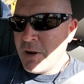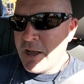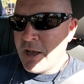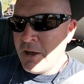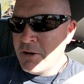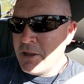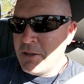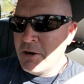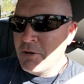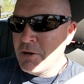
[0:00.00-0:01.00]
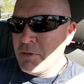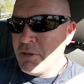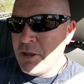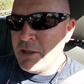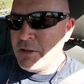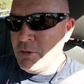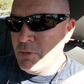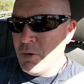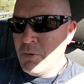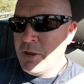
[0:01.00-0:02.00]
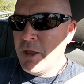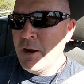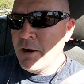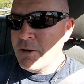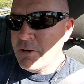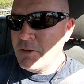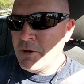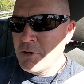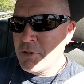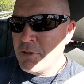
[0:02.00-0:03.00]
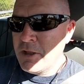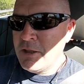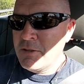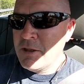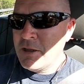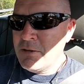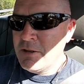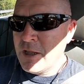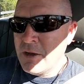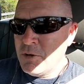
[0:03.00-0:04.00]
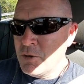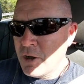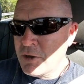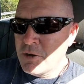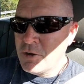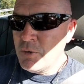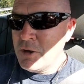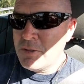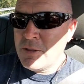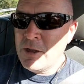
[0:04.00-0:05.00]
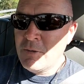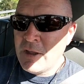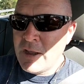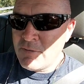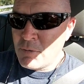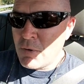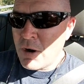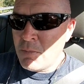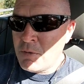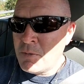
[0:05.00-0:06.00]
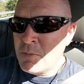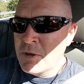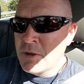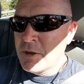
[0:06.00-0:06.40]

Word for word: around and they're going to think you don't care or they're going to think that you know you're not going to do anything when they have a problem